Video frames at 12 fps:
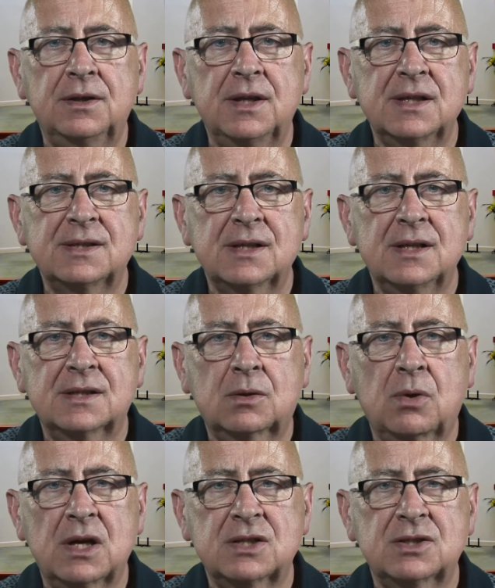This is a
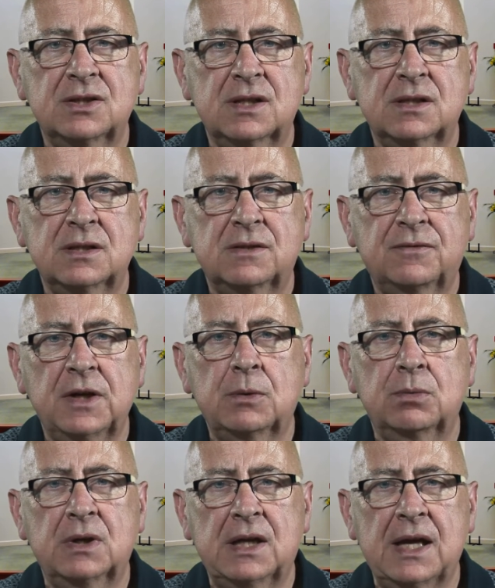question that is
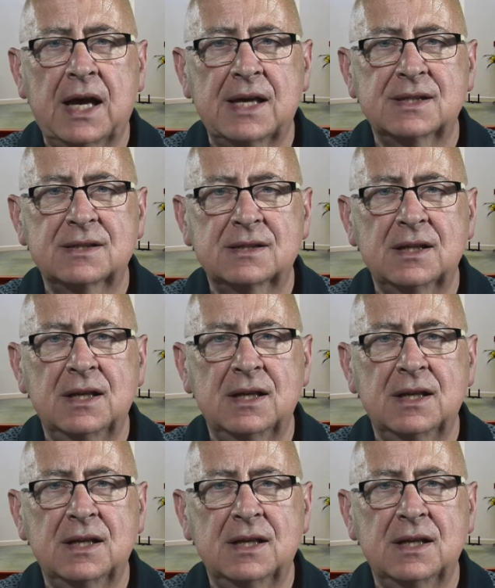frequently asked,